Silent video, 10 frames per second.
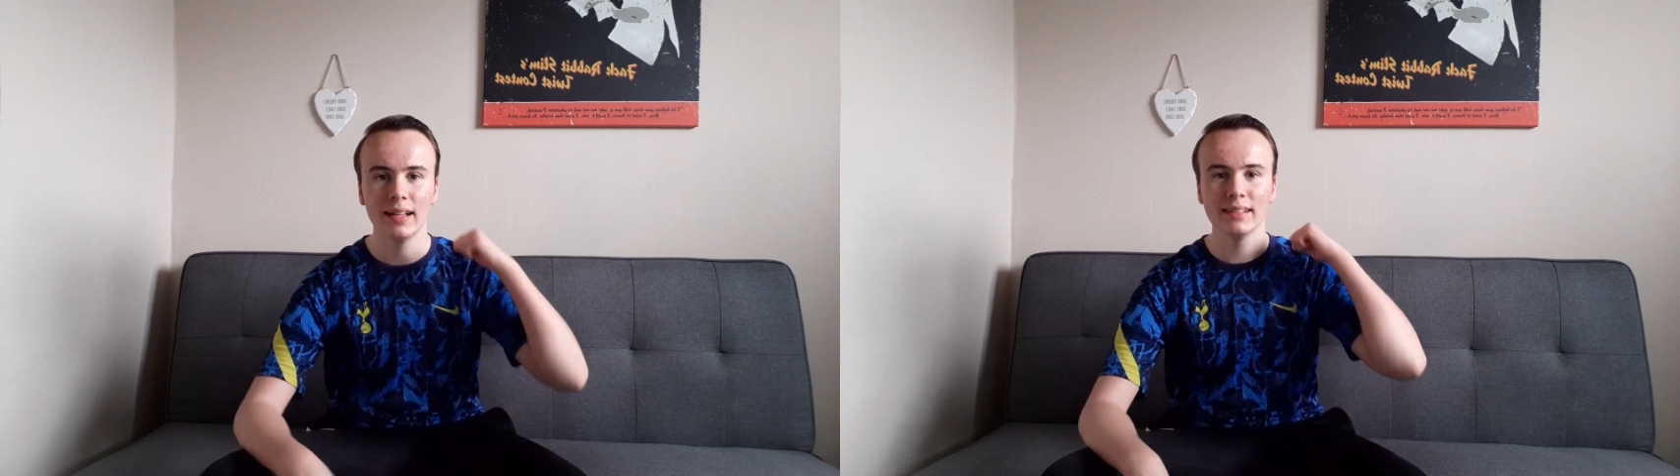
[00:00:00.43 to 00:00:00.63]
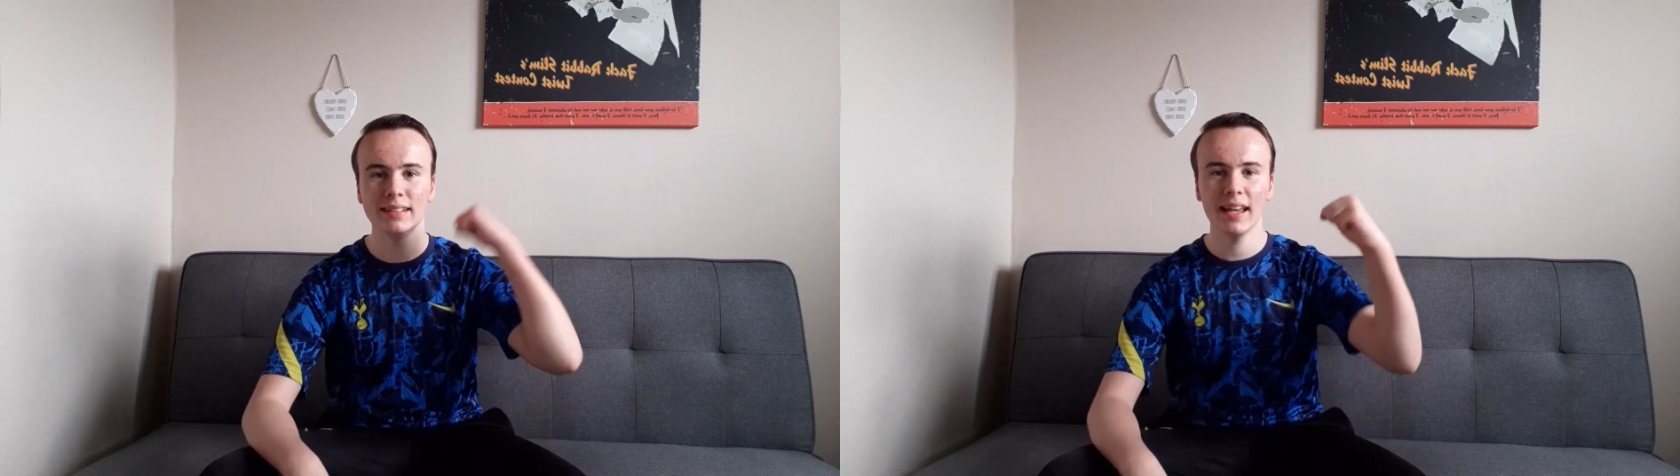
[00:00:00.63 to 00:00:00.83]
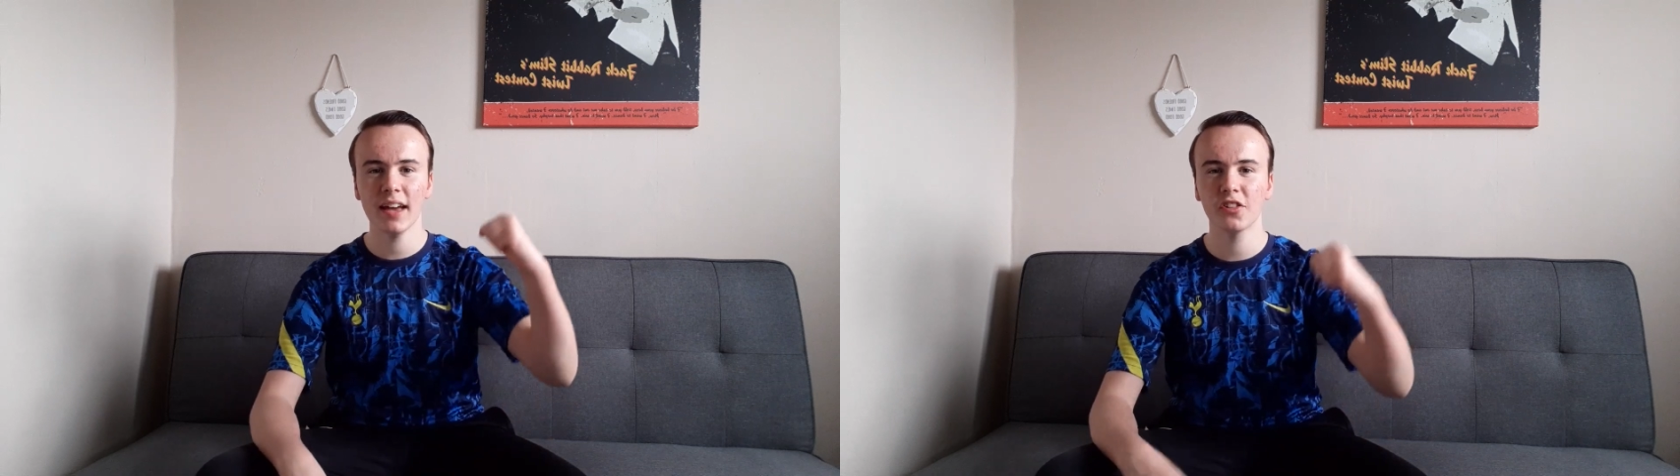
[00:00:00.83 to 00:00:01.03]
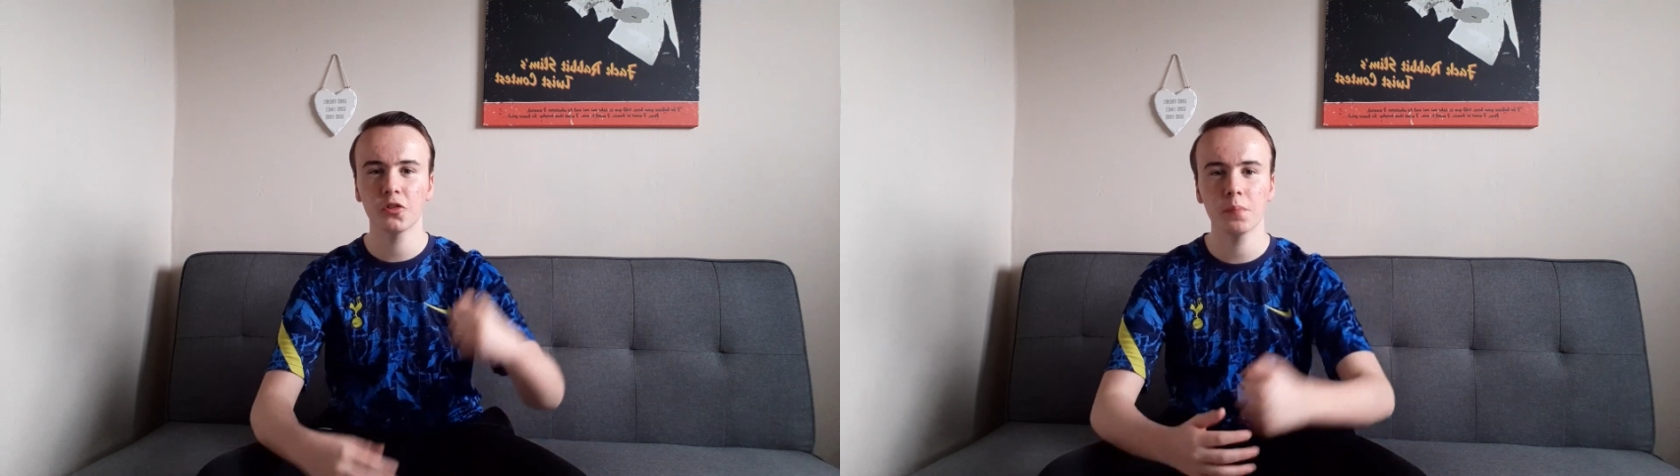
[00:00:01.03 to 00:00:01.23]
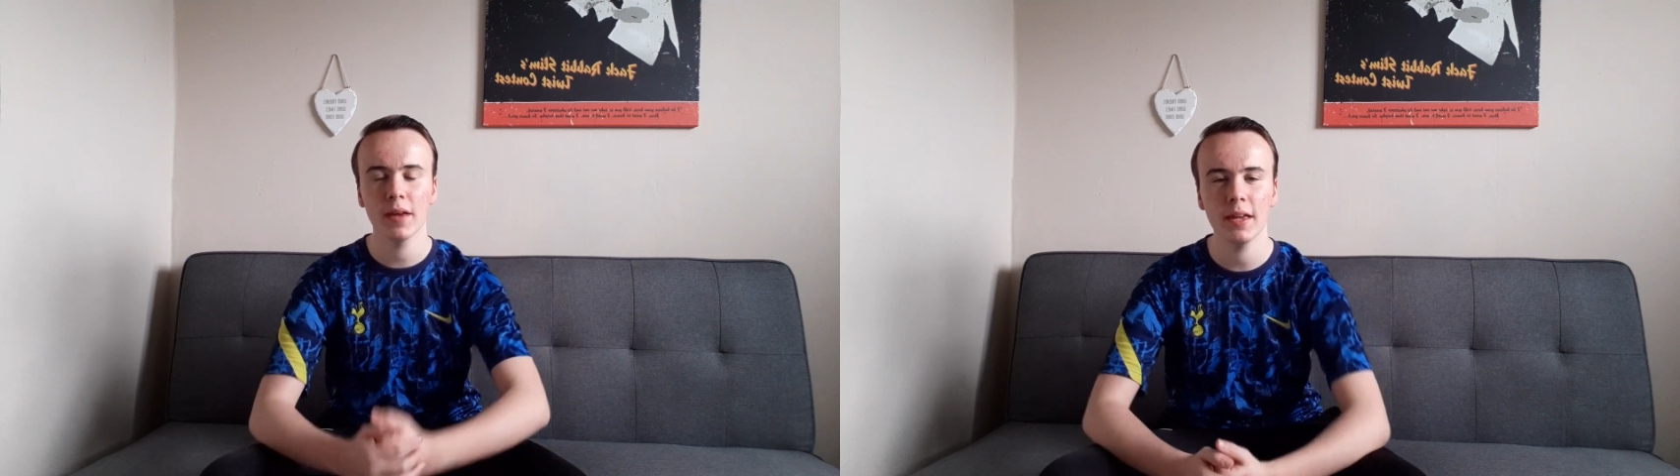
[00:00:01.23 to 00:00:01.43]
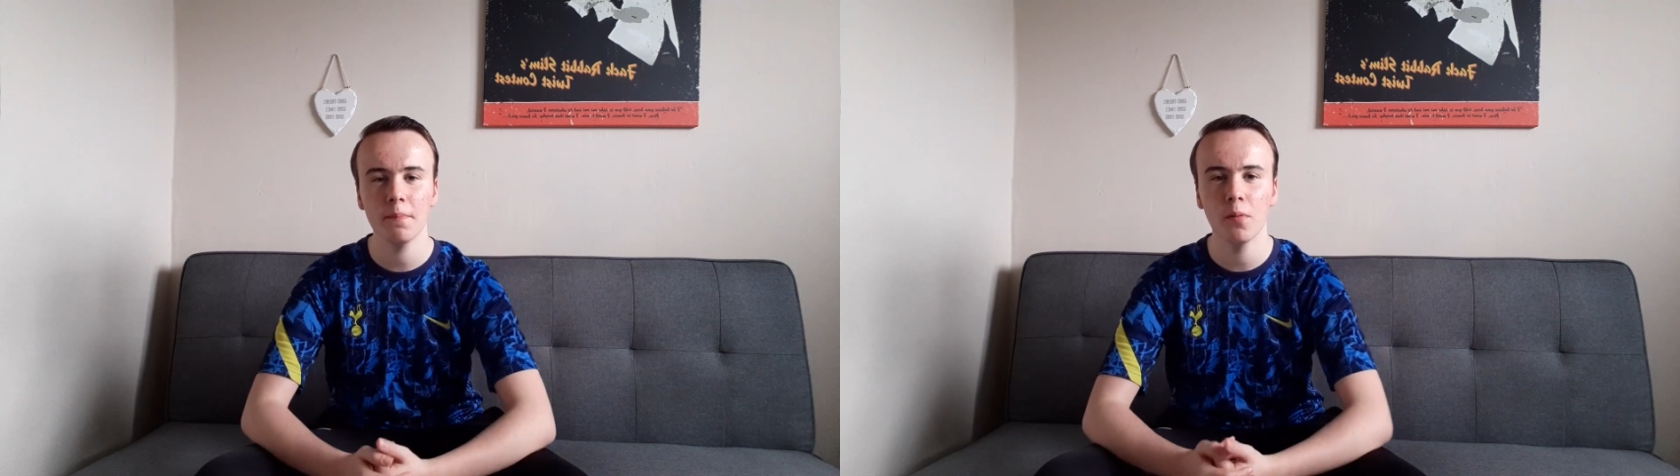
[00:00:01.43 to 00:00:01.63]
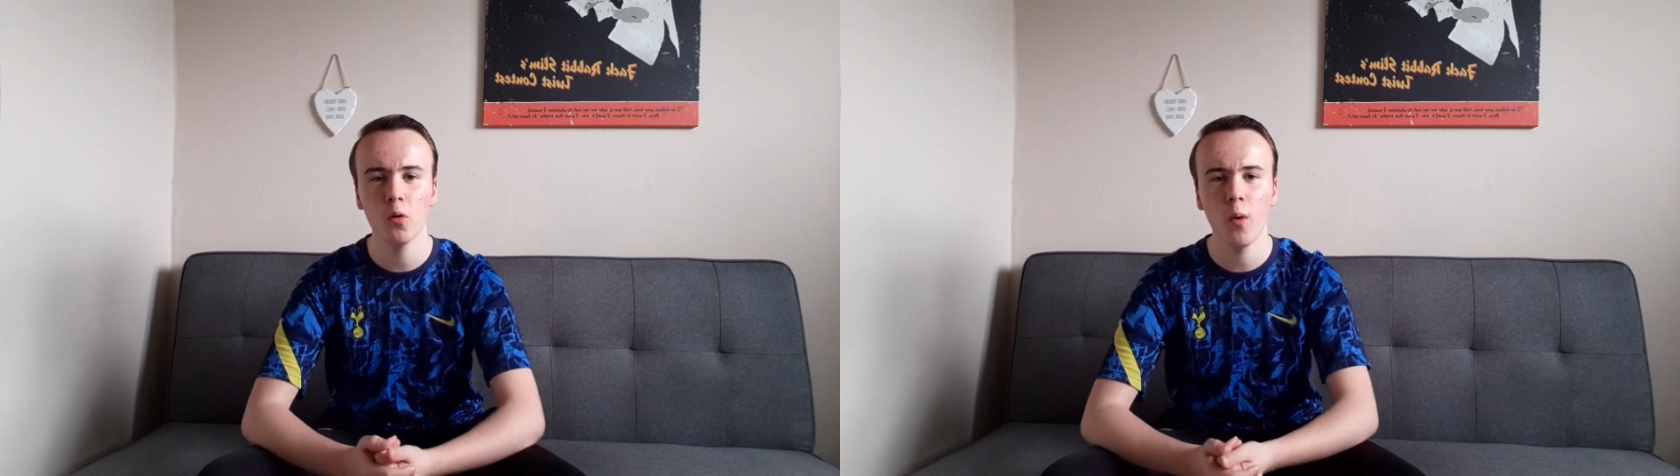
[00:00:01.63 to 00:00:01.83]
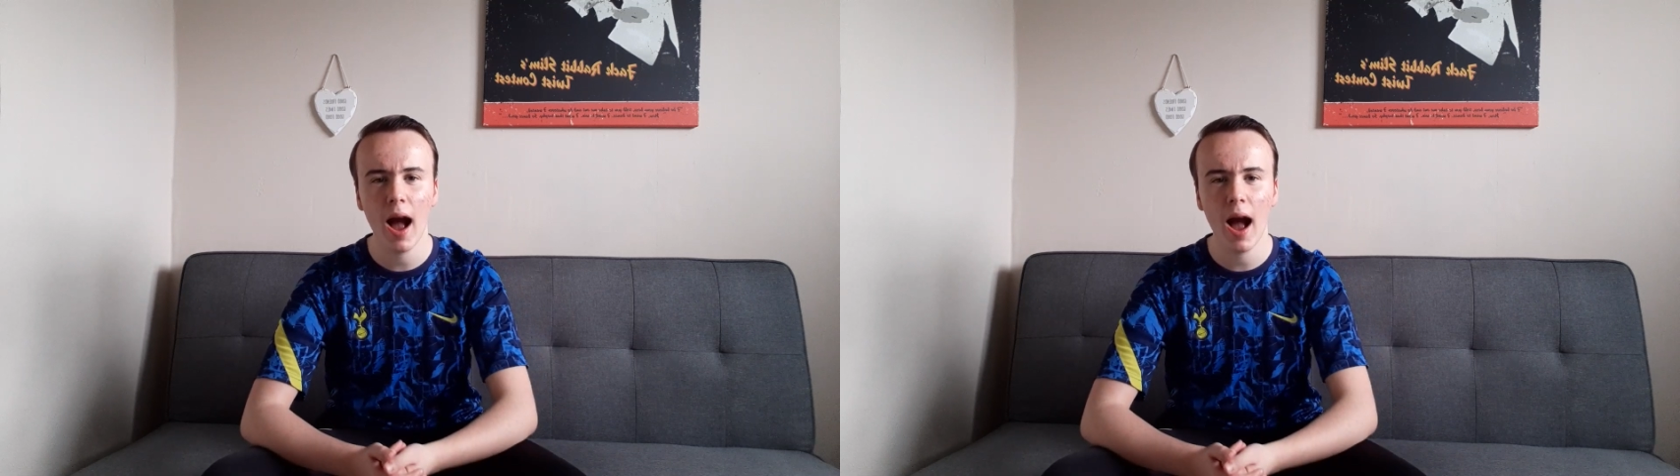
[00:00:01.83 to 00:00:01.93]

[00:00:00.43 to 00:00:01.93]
Yes, people,